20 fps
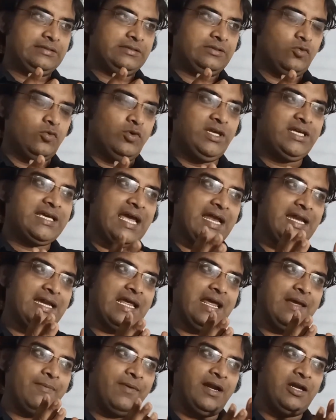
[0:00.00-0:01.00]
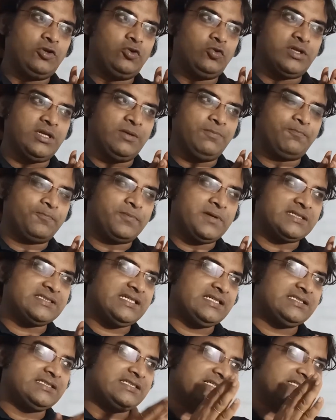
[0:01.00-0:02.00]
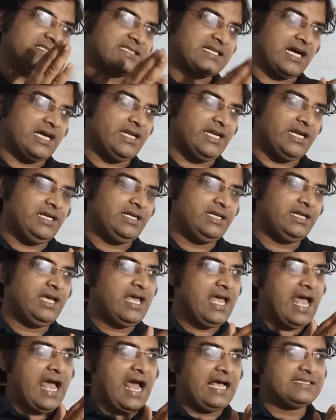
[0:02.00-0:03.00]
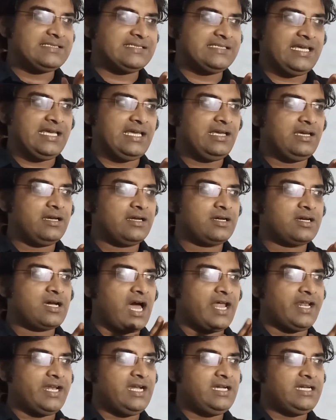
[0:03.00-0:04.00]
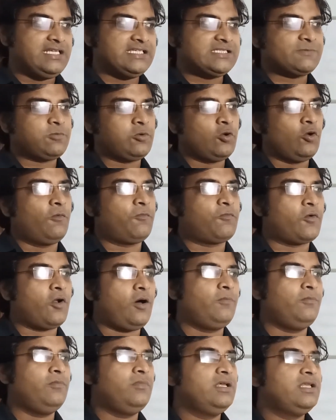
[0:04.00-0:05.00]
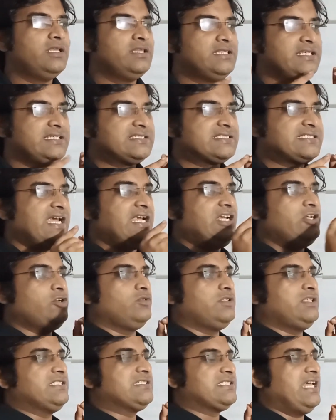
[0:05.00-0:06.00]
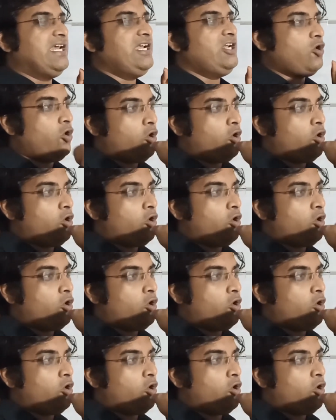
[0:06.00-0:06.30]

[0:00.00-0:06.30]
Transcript: we can able to represent this current as a current is flow from this side to this side,